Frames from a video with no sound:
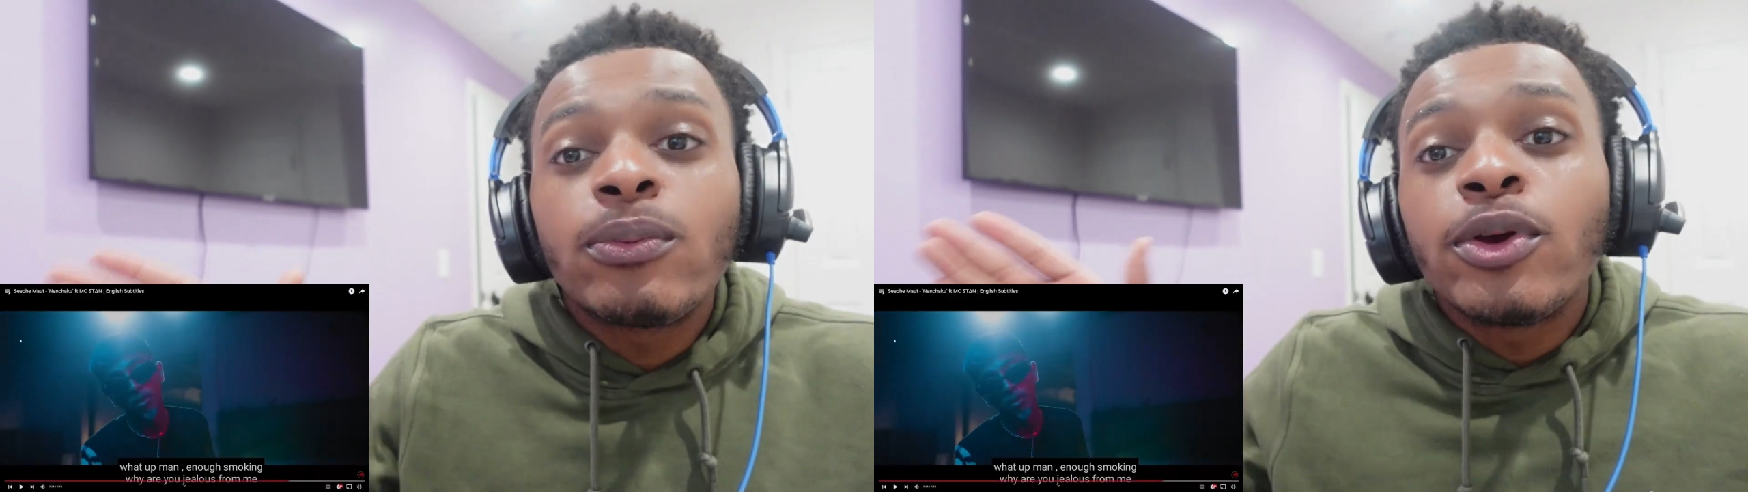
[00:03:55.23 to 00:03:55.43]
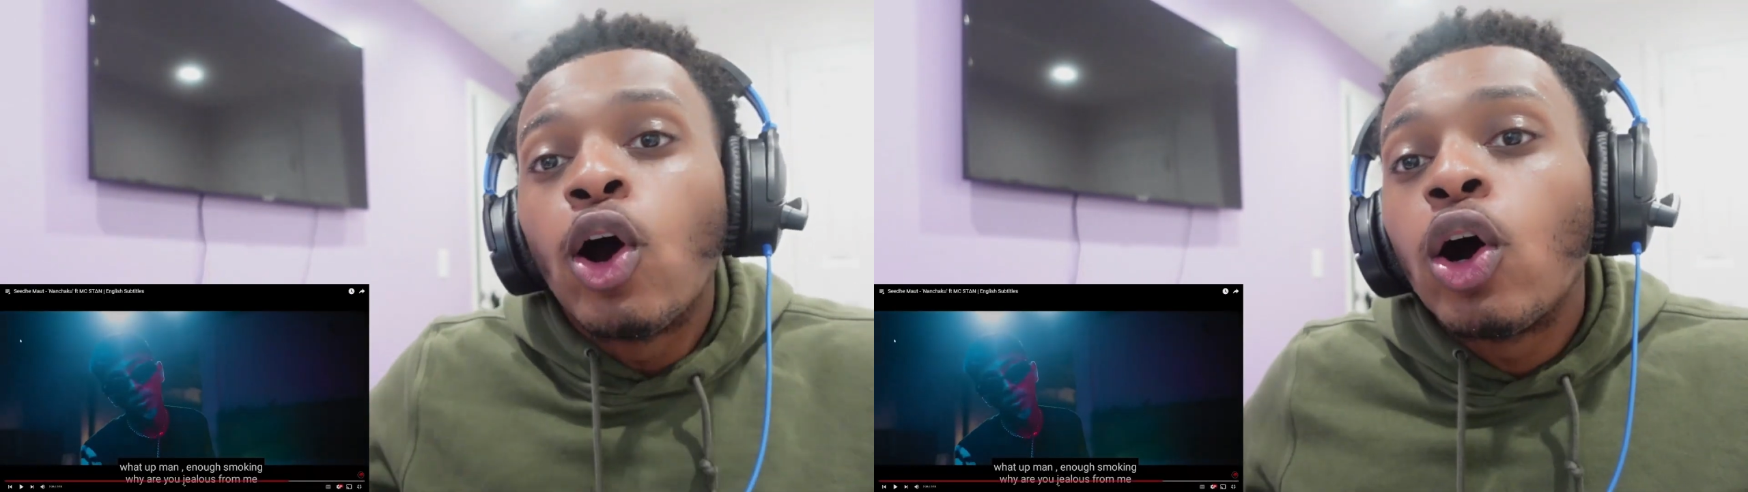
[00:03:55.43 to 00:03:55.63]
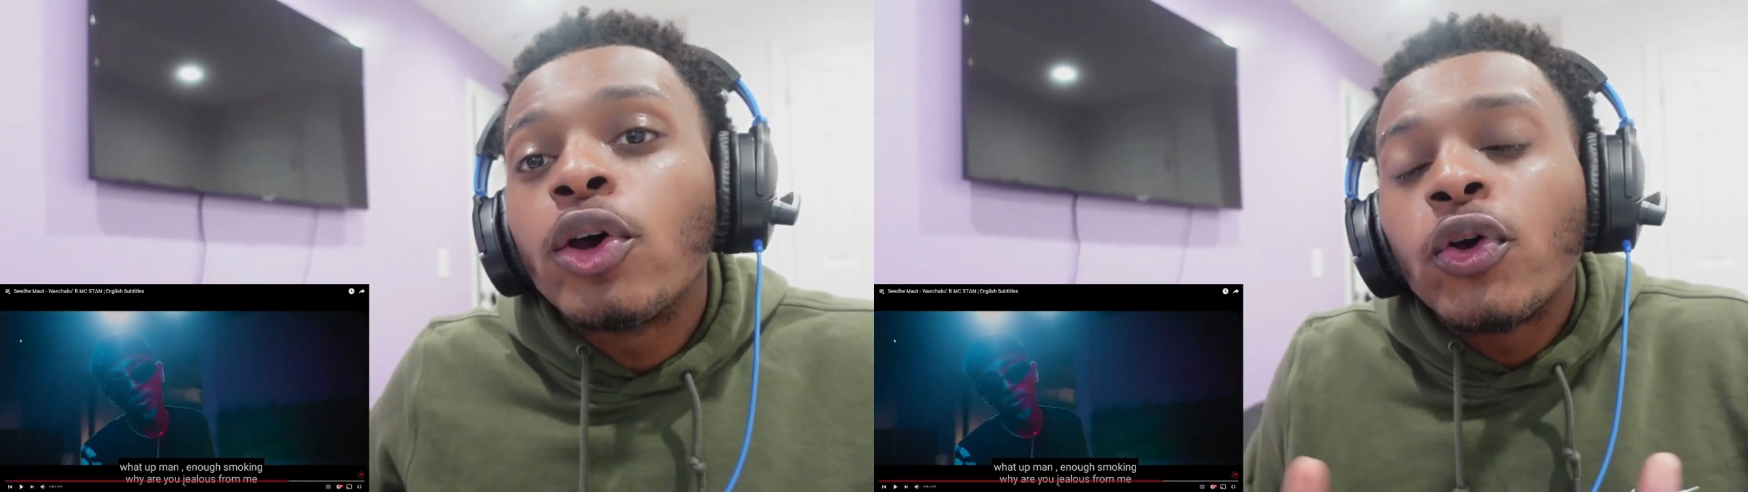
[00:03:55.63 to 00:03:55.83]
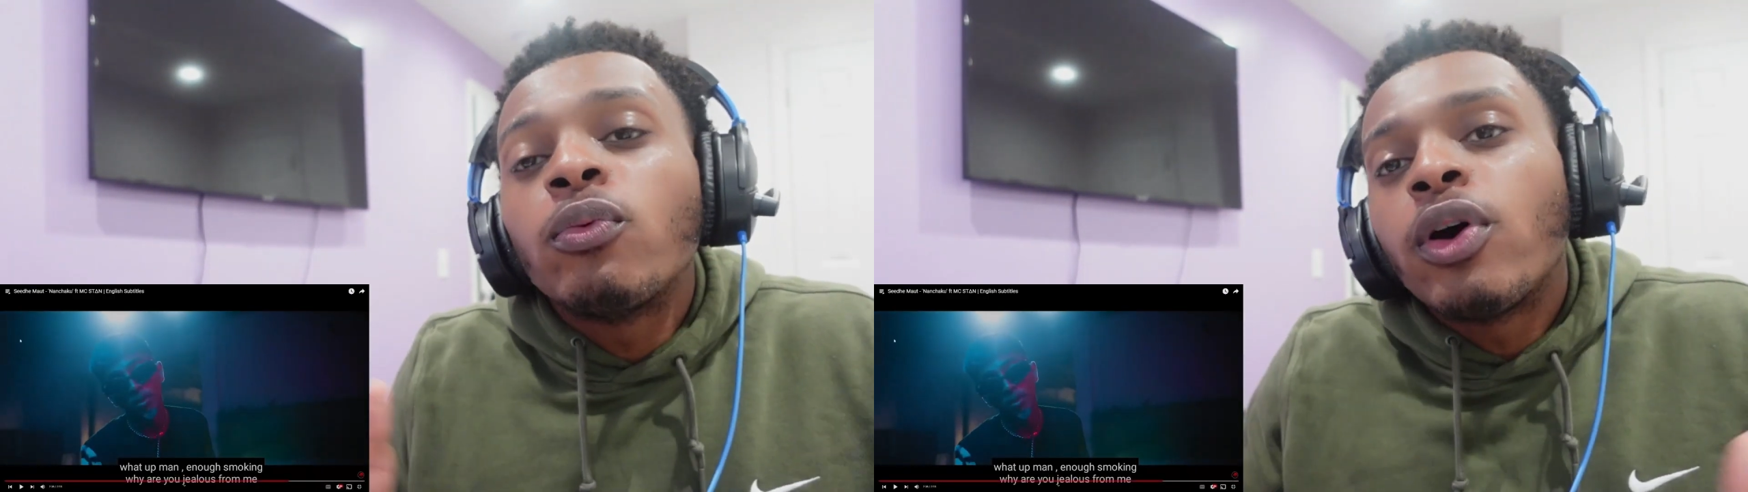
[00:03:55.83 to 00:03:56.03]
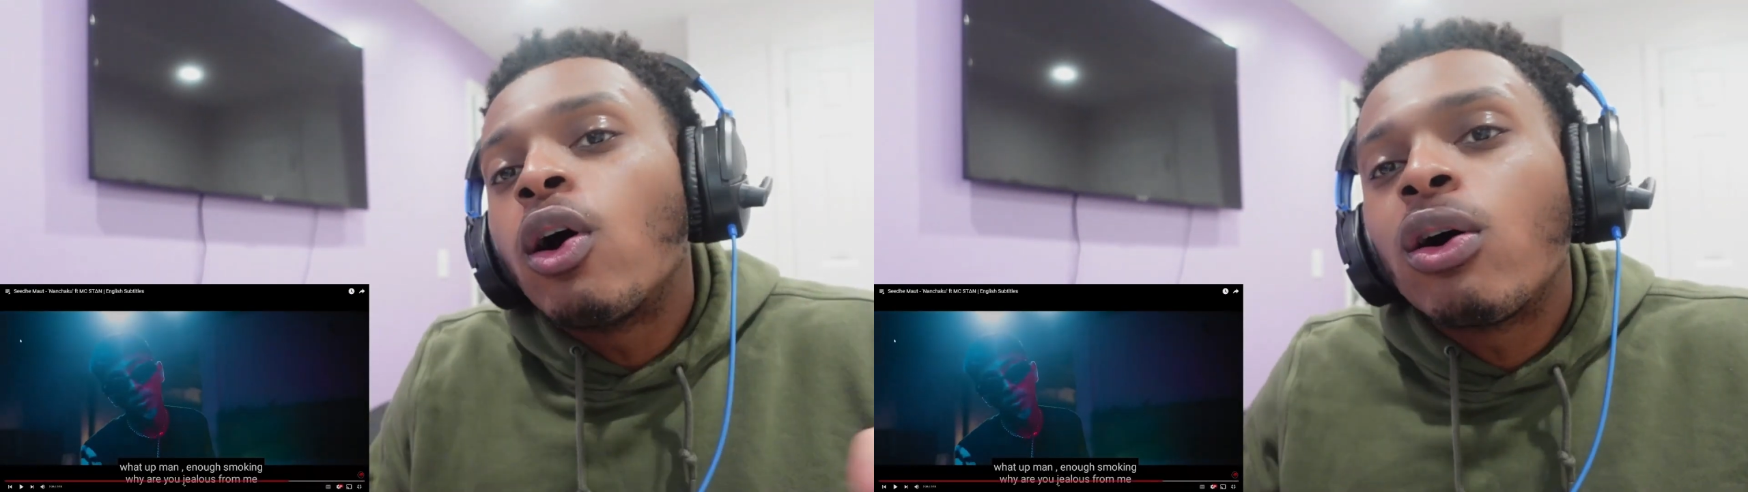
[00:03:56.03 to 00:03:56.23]
We all human.
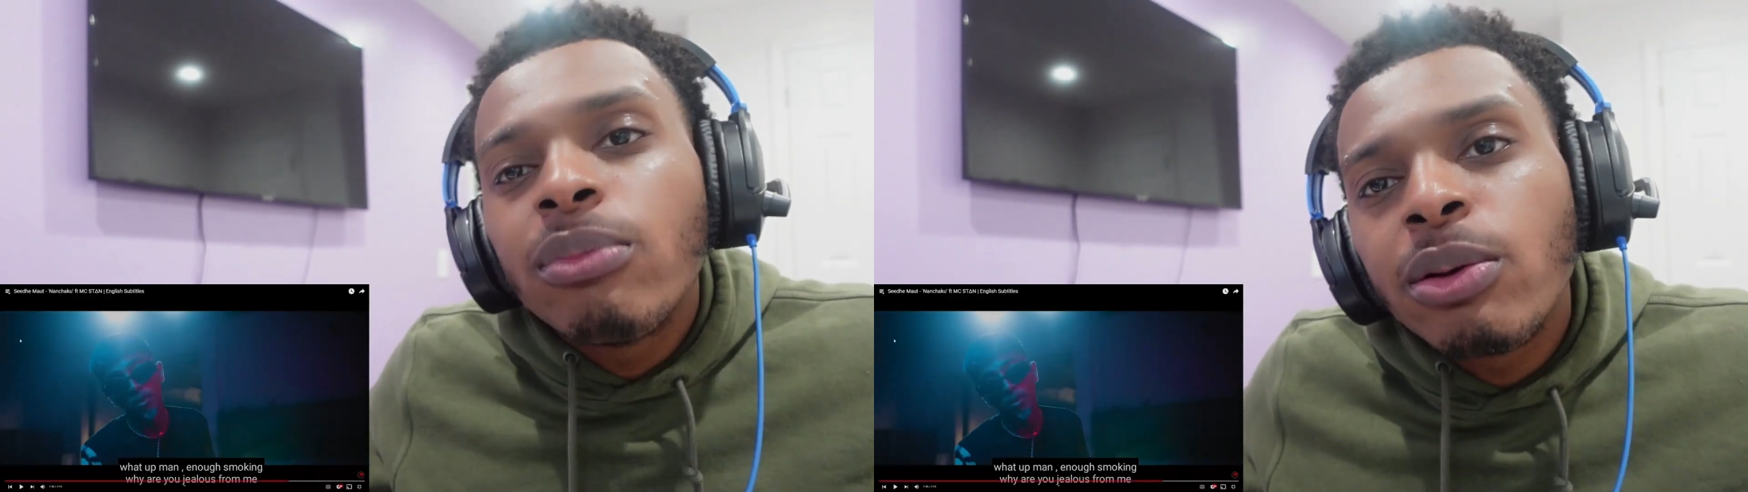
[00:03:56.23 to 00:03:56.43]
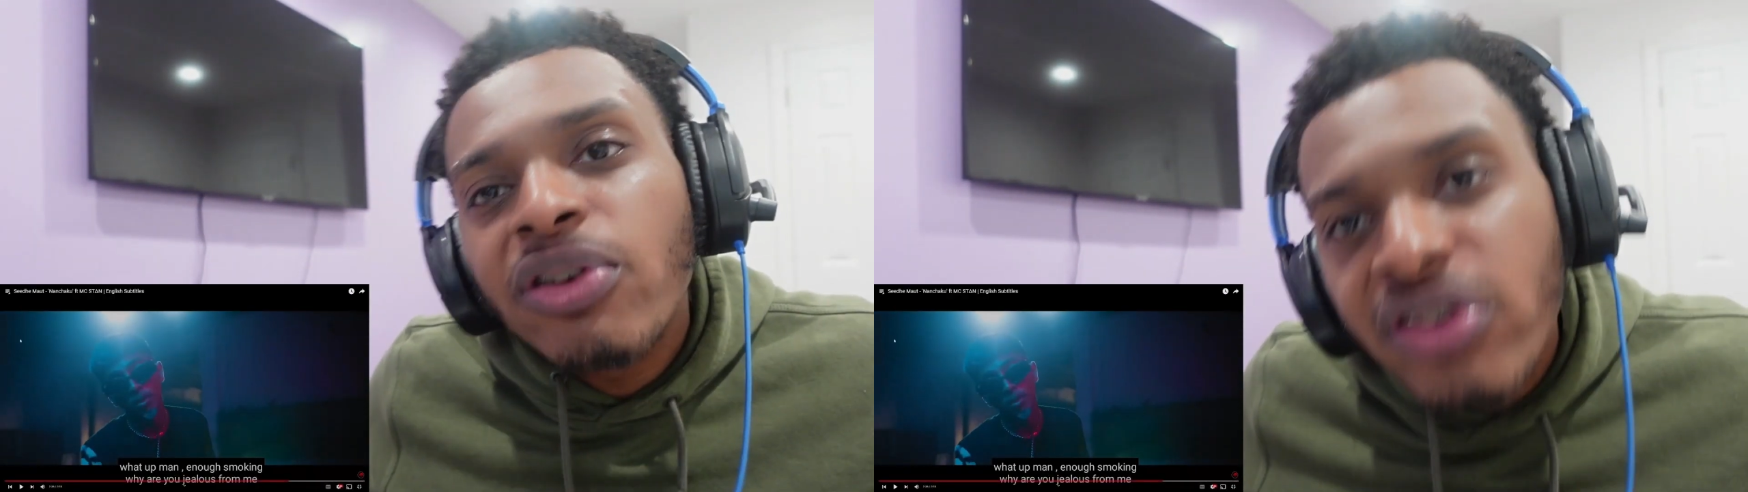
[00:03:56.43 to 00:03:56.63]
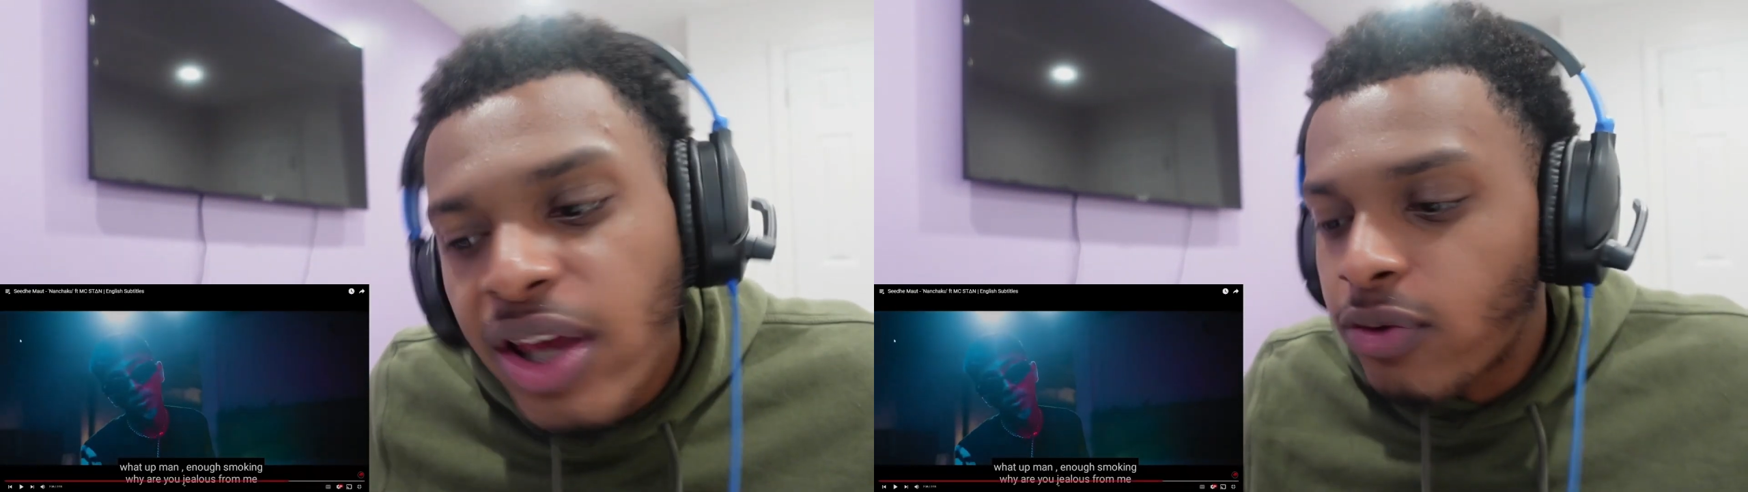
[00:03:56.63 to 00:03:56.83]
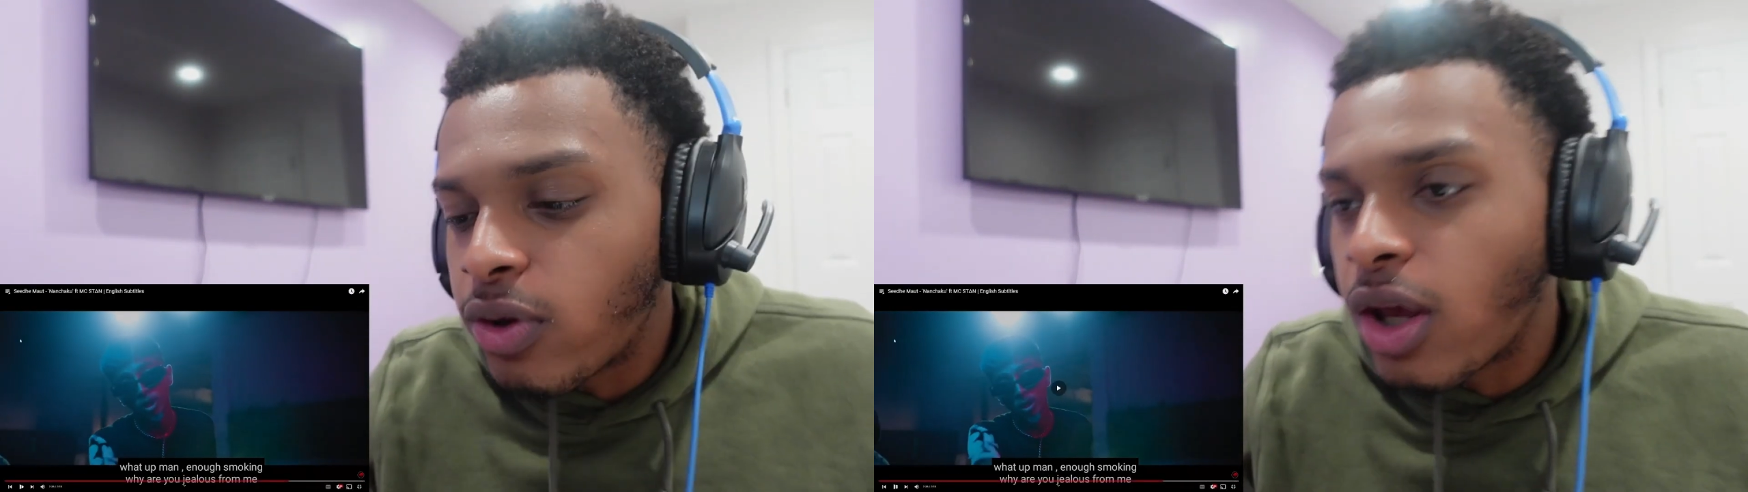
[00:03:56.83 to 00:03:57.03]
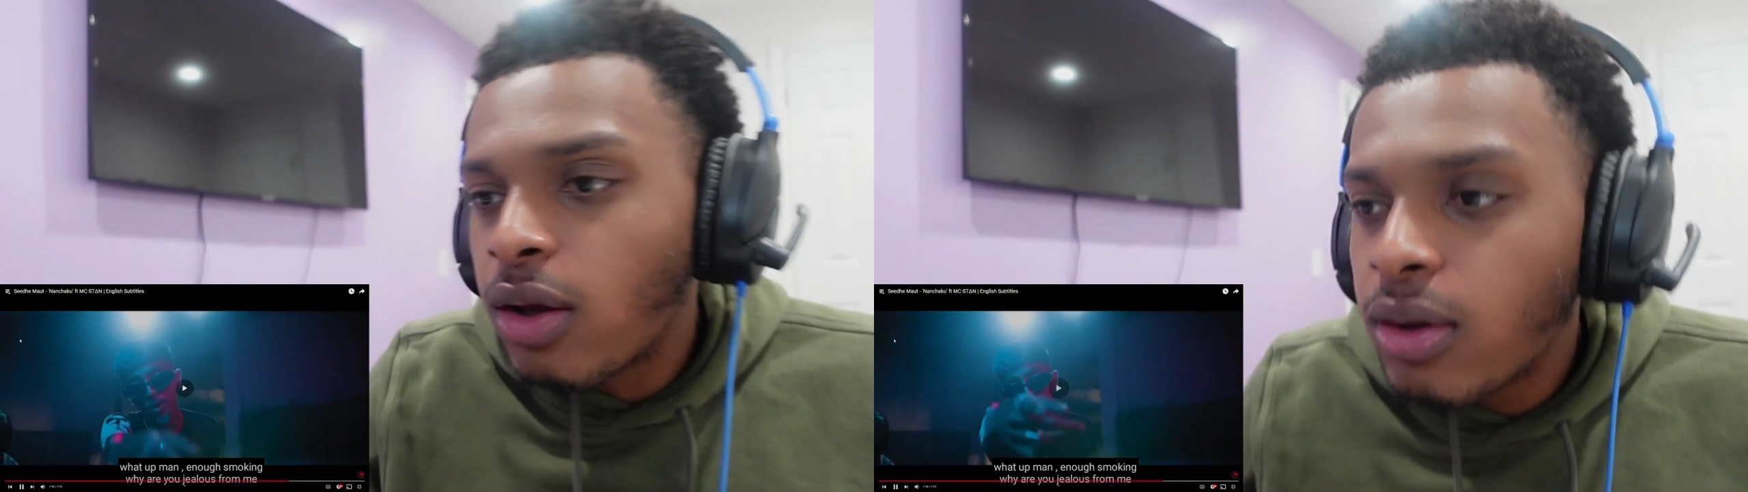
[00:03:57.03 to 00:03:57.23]
We all gonna make mistakes. Okay.